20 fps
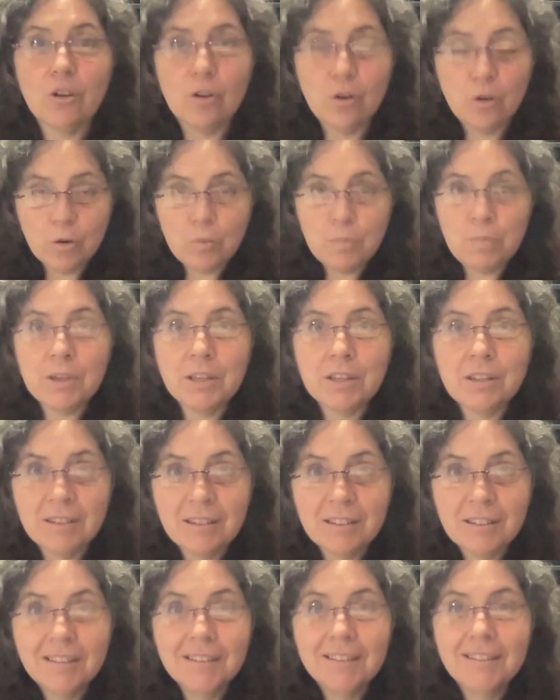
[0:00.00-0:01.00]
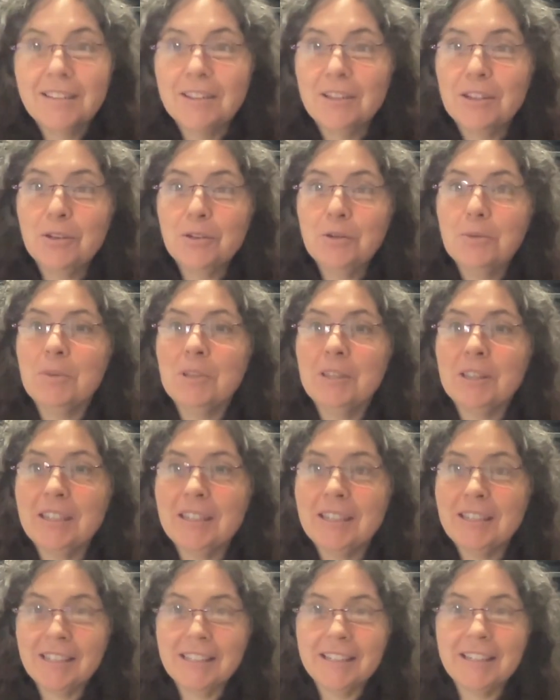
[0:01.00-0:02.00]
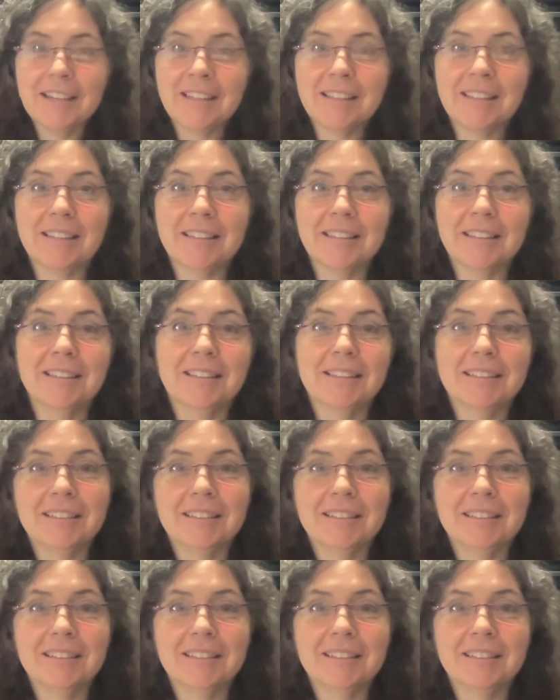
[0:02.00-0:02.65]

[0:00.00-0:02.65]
open, humanly connected,